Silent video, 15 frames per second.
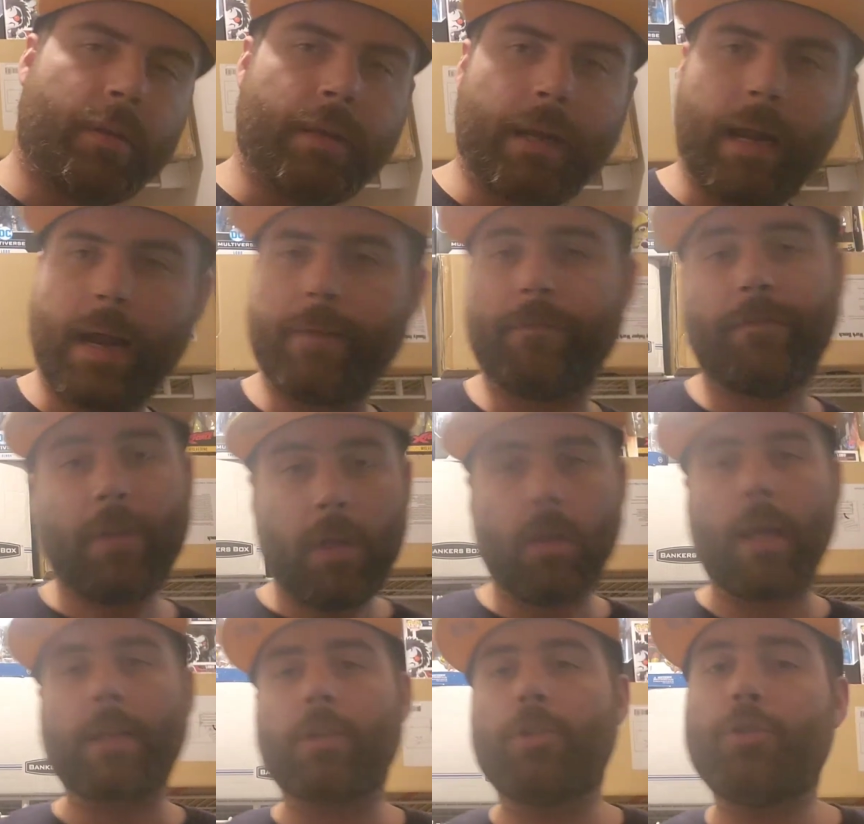that I feel
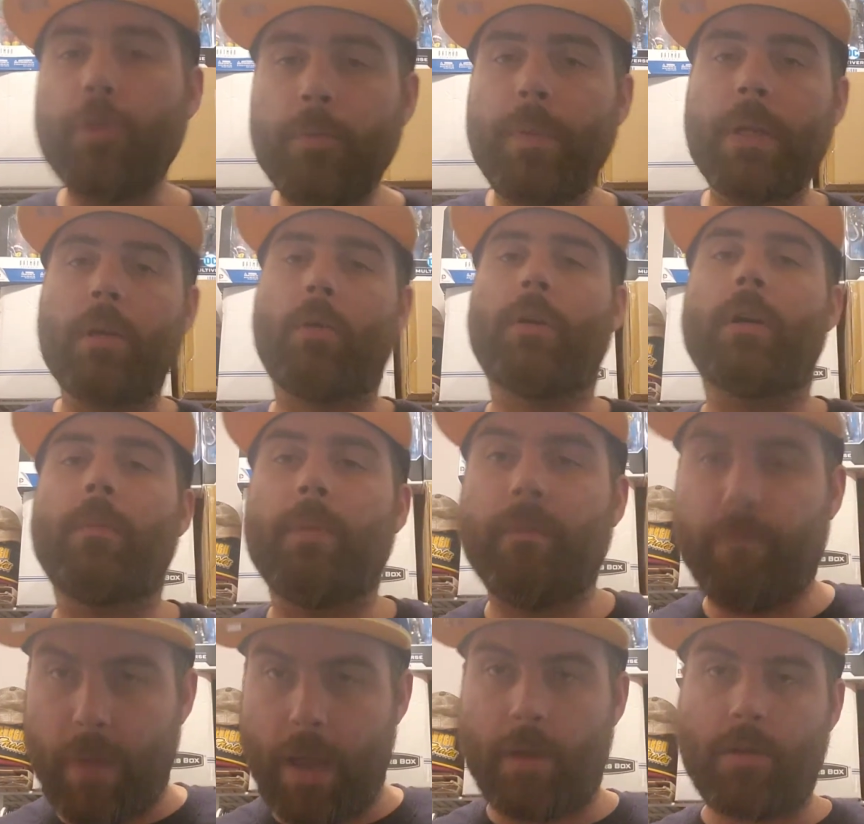like should be going up
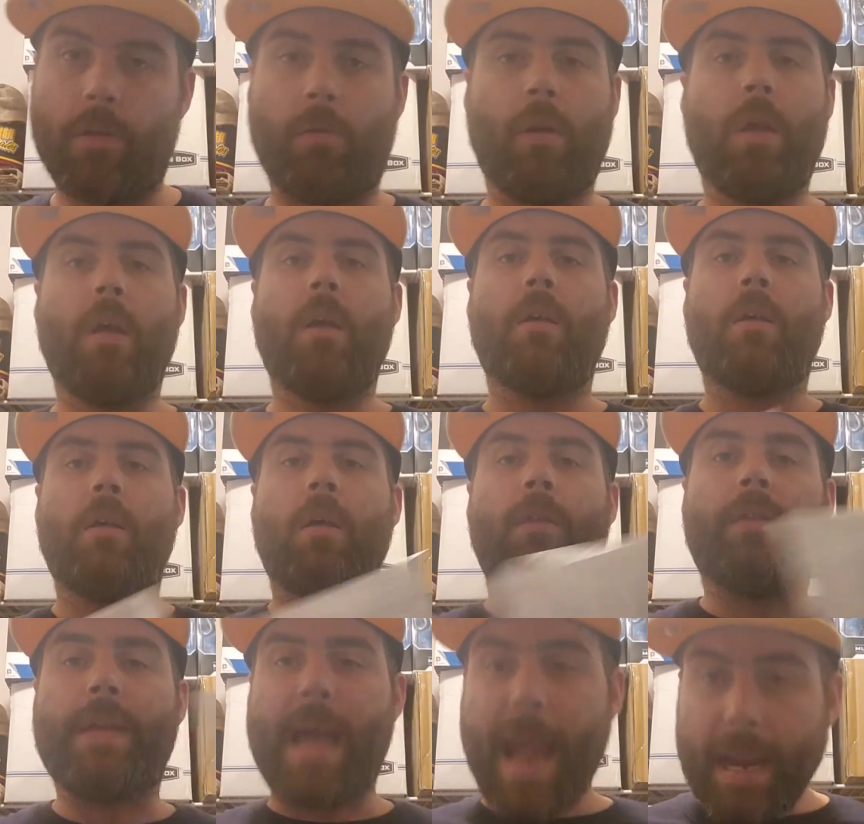in value.
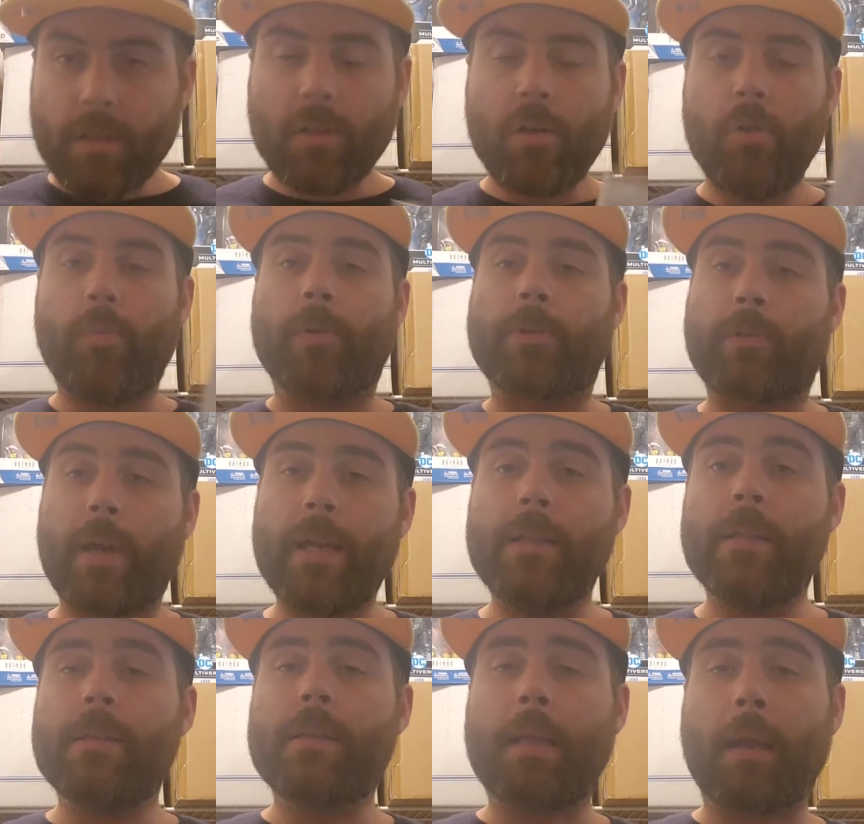The actor who portrayed
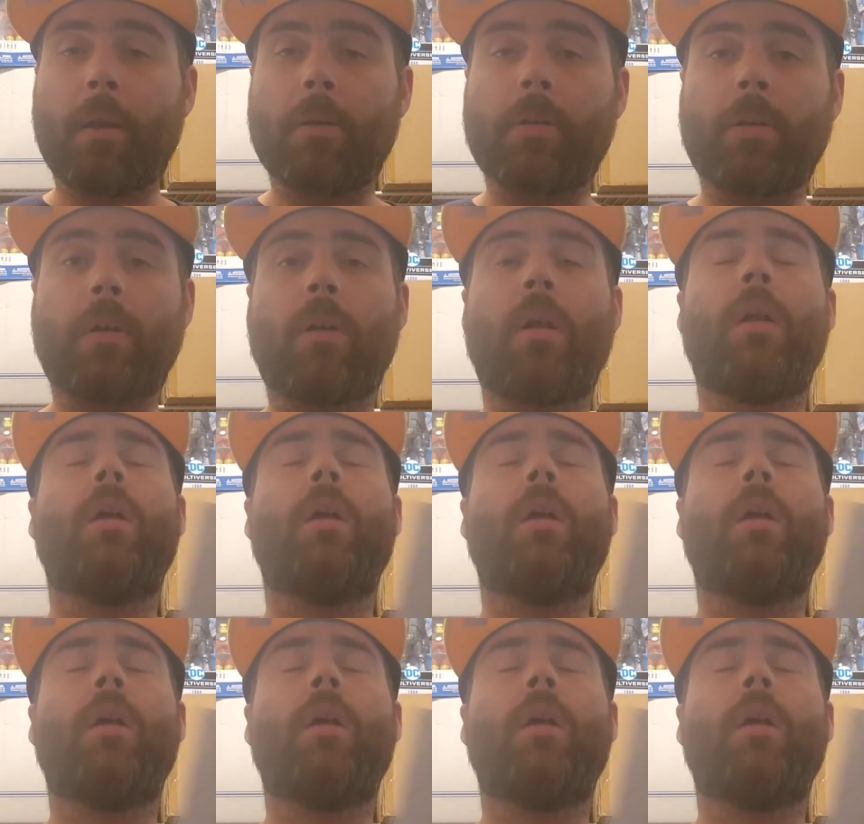this character